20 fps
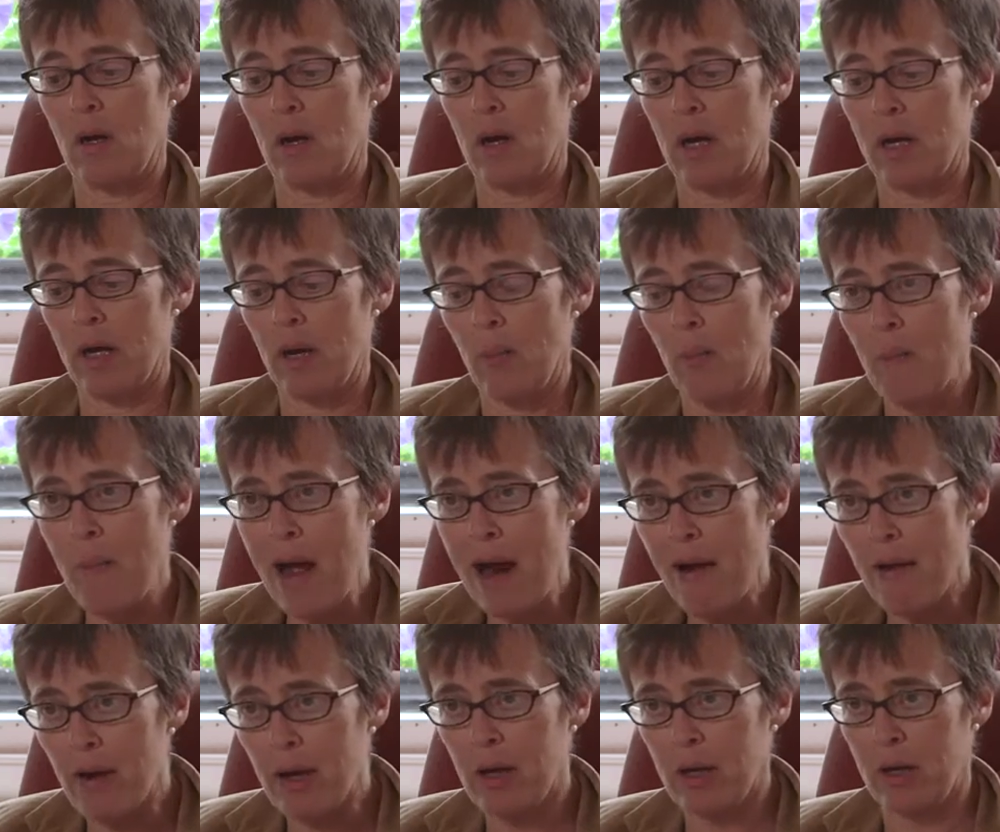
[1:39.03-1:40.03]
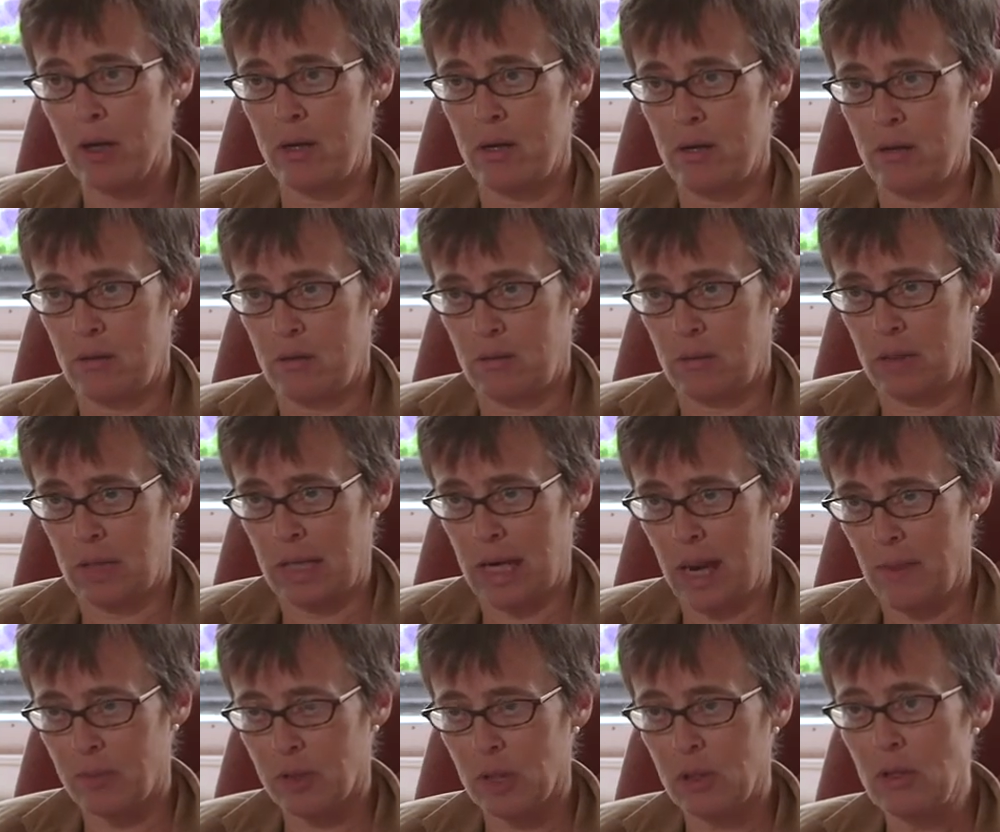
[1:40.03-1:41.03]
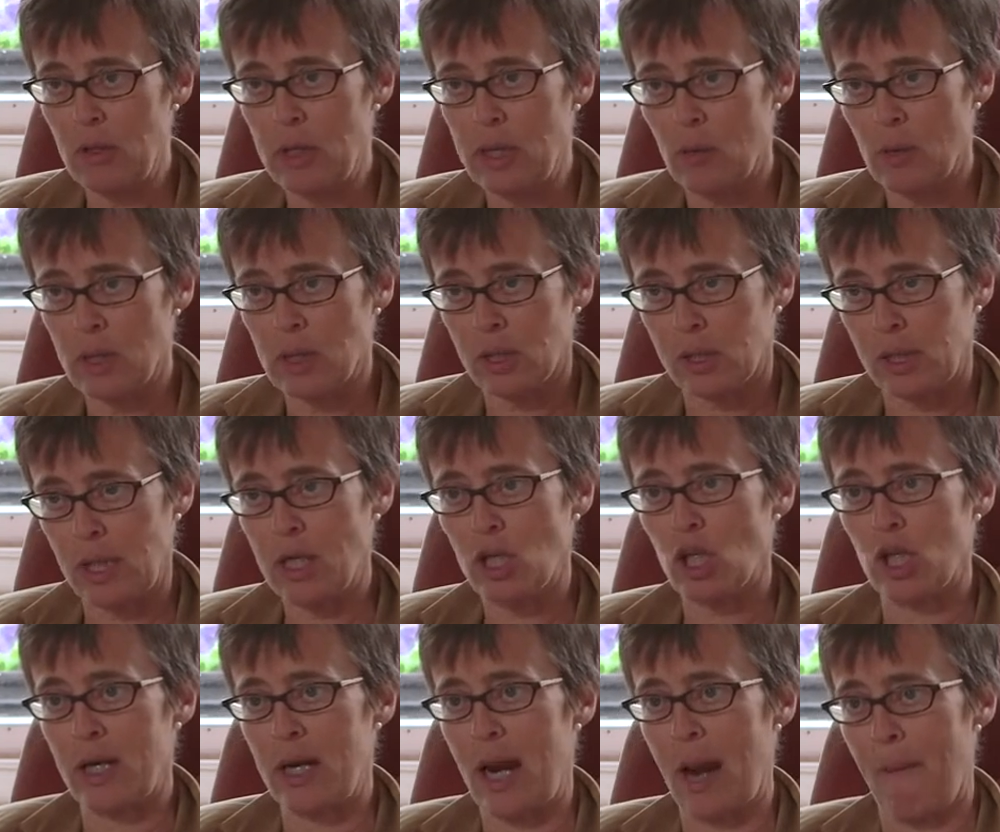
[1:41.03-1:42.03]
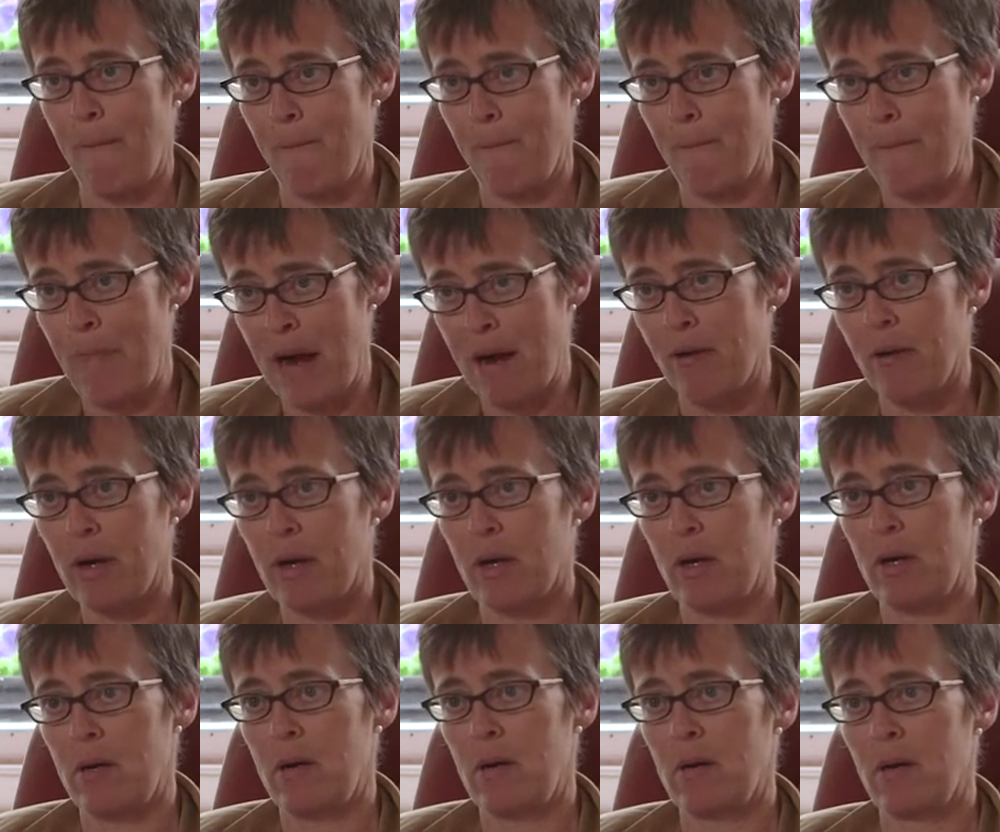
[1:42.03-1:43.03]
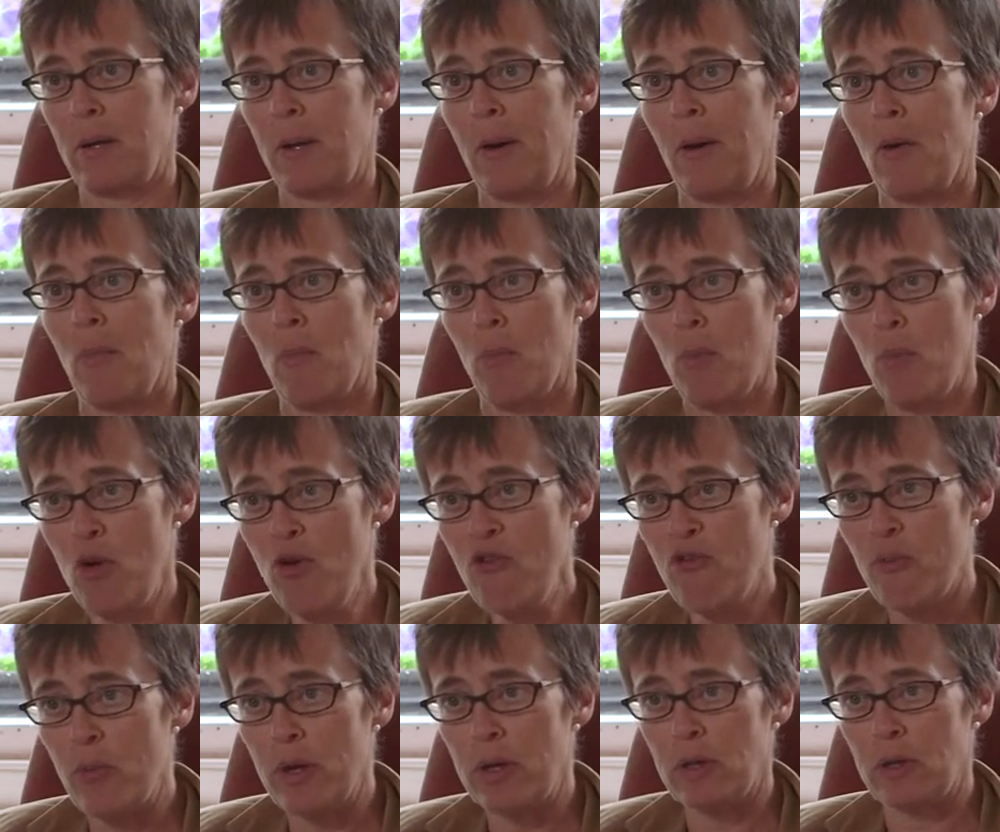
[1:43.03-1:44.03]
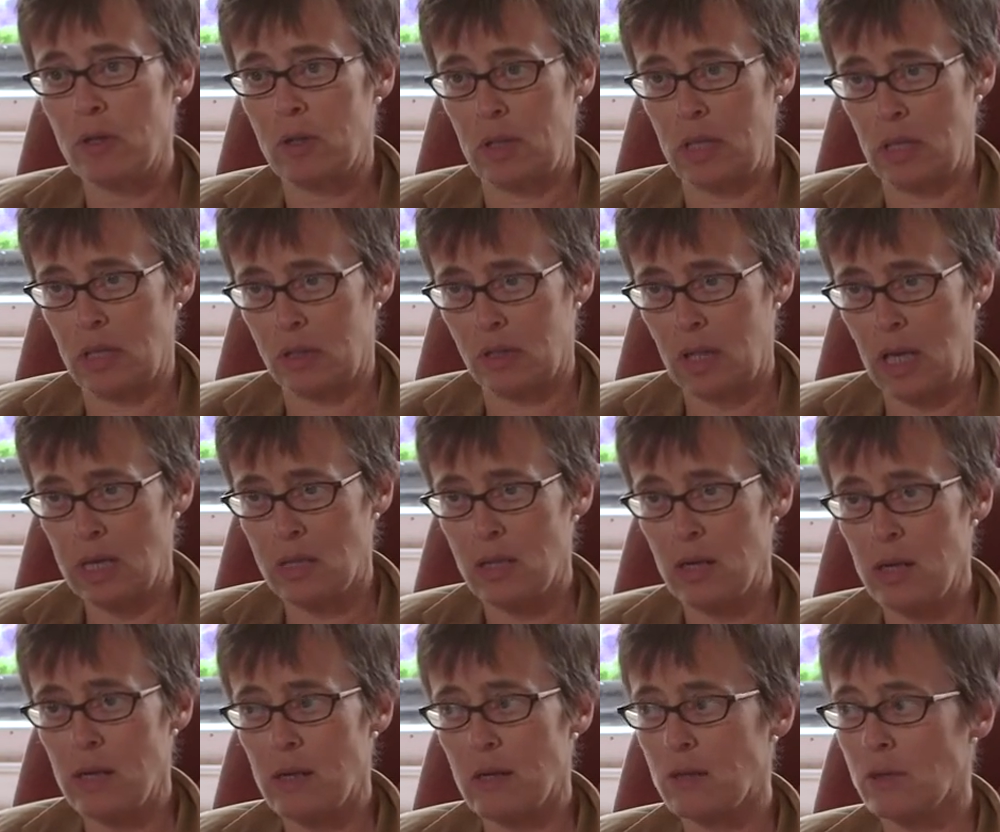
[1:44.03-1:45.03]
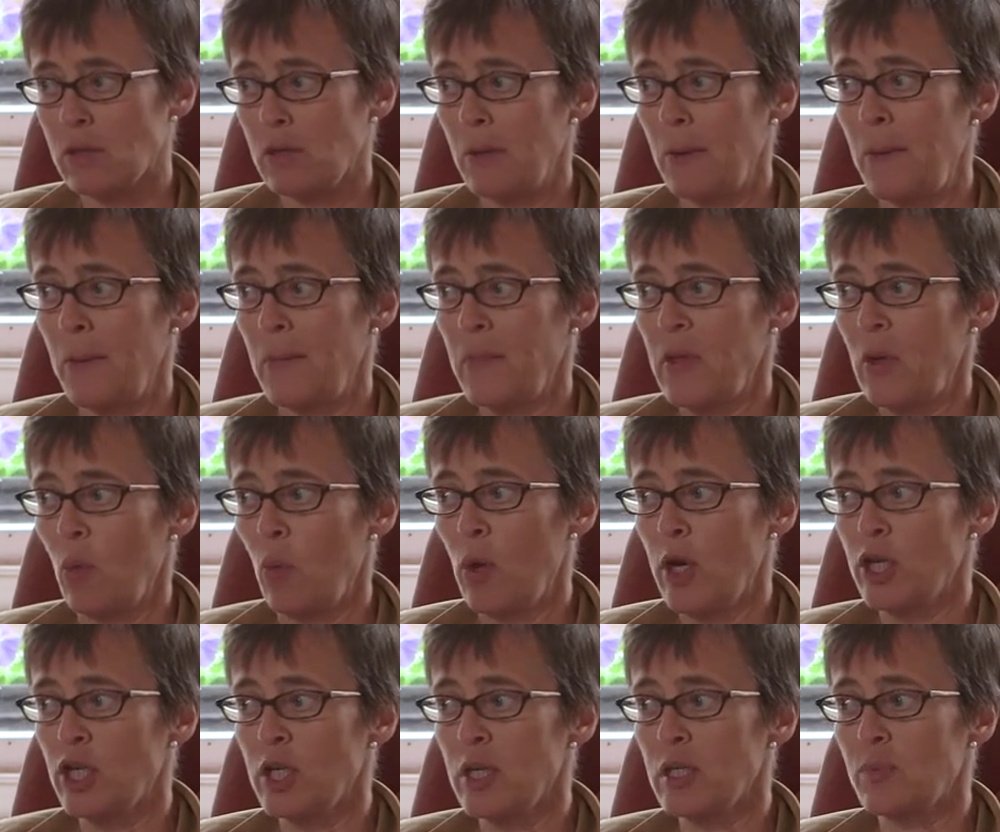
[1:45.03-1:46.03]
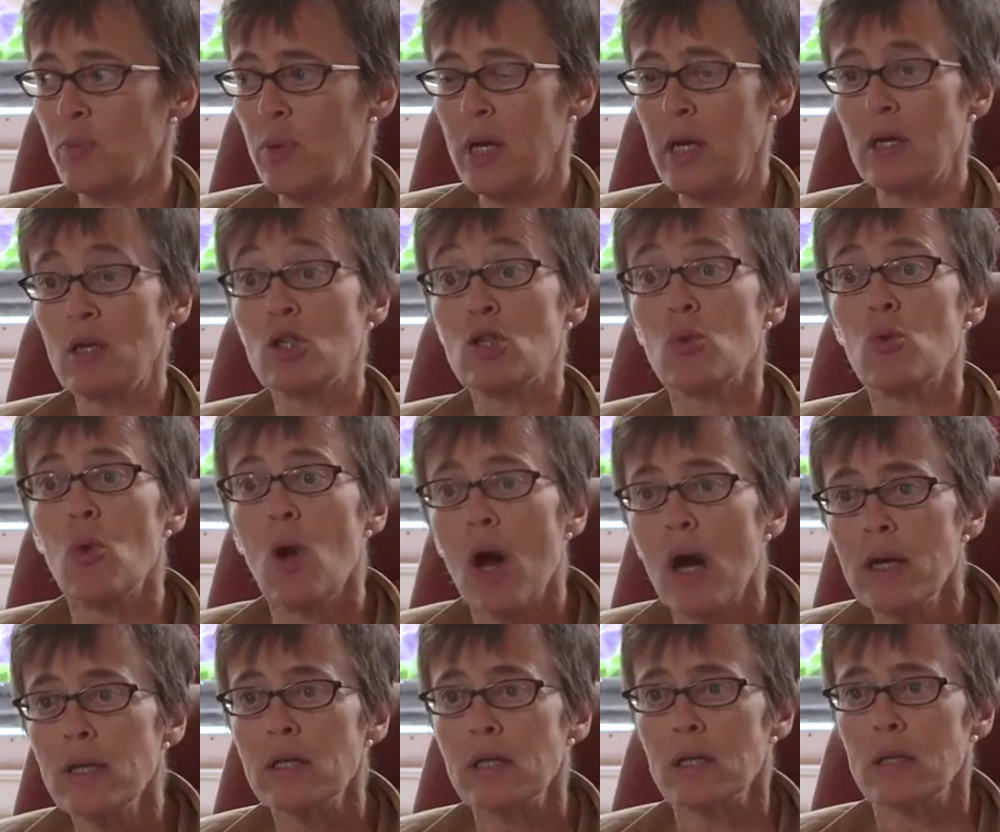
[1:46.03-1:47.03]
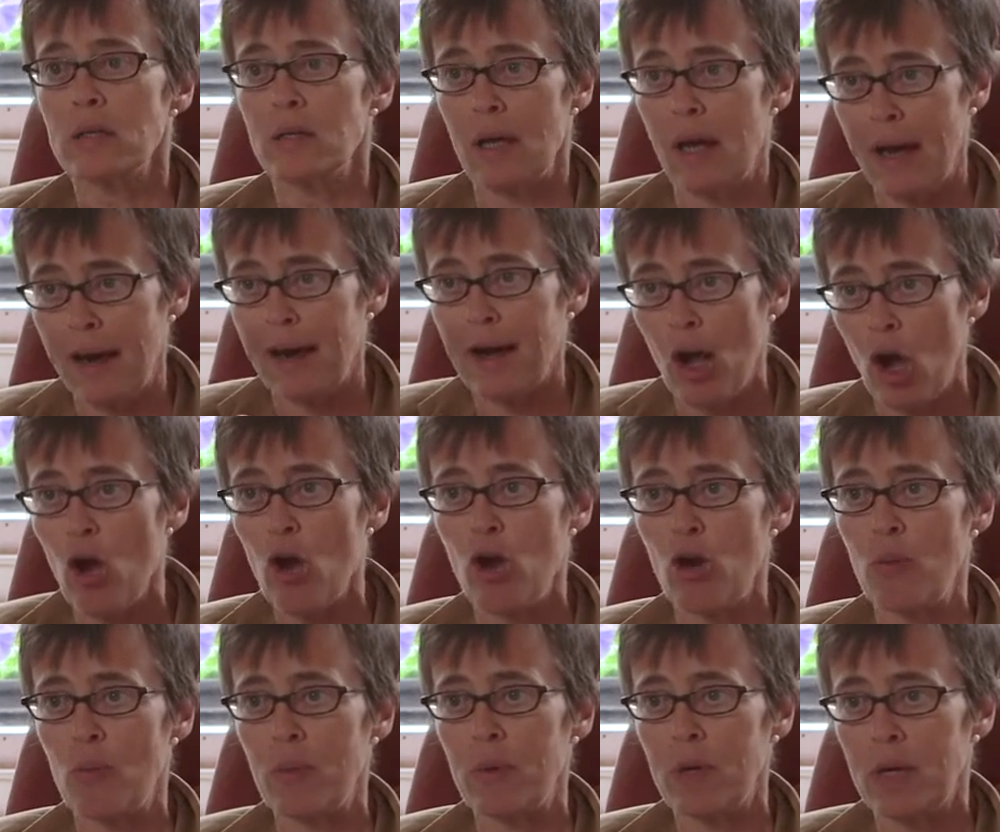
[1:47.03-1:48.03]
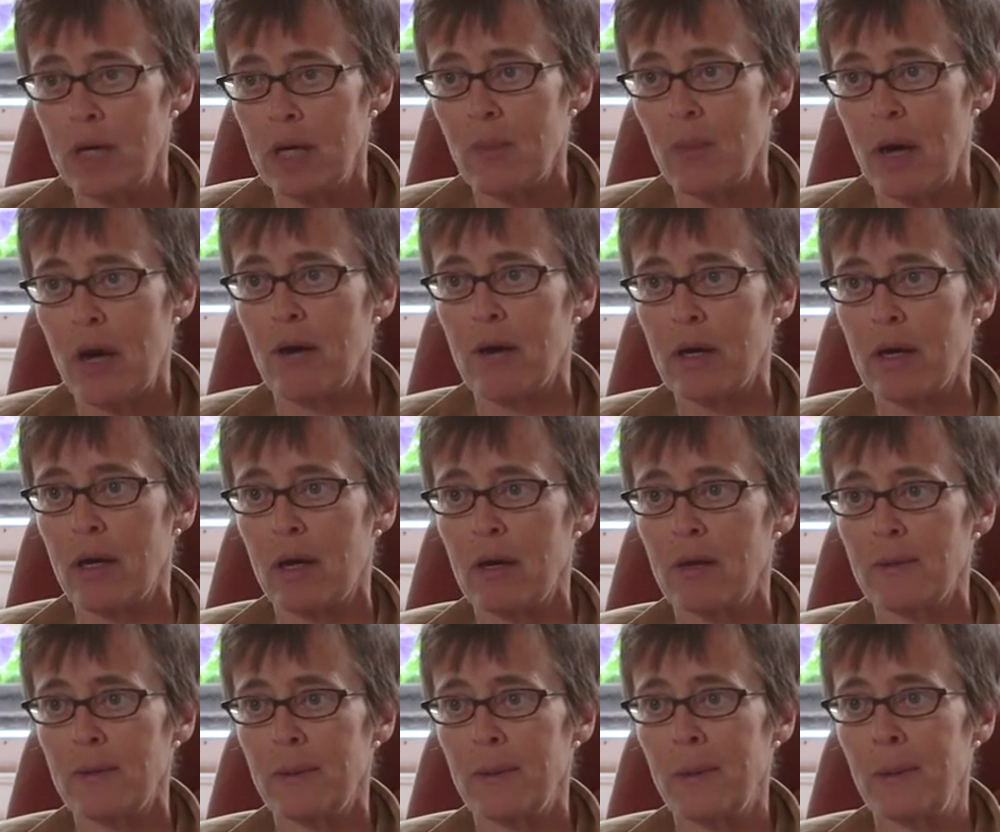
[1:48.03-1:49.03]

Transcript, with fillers: an American, an absolutely quintessentially American movement in aesthetics, which is being derided at home in America.